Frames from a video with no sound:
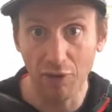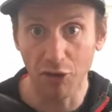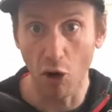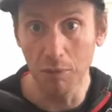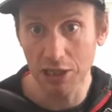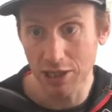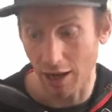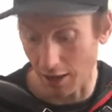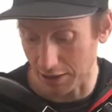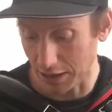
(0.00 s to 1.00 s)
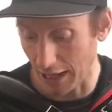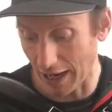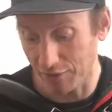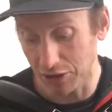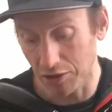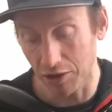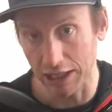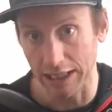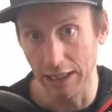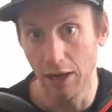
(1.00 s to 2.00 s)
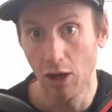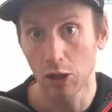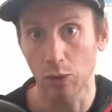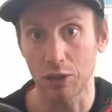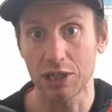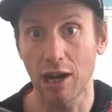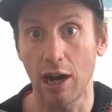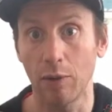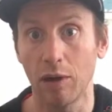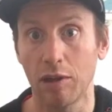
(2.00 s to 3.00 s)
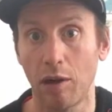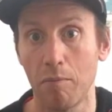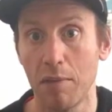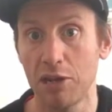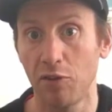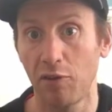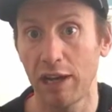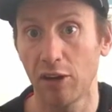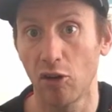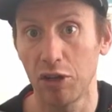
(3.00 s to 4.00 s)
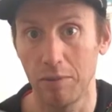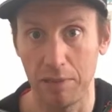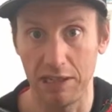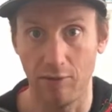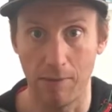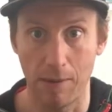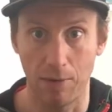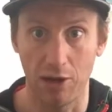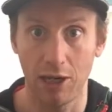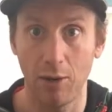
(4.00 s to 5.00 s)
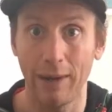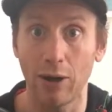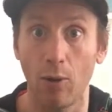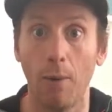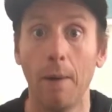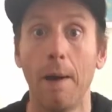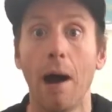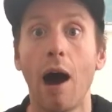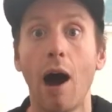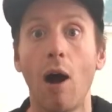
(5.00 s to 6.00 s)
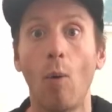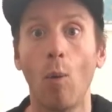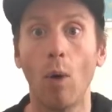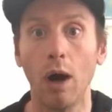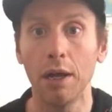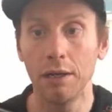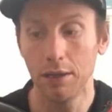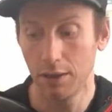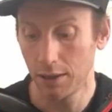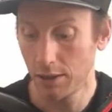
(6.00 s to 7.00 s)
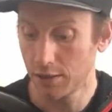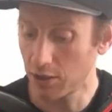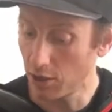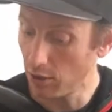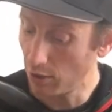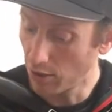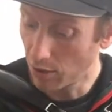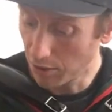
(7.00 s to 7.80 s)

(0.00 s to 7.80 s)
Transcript: from the start after 3. So we're starting with our middle finger on the B, remember. Here we go. 1, 2,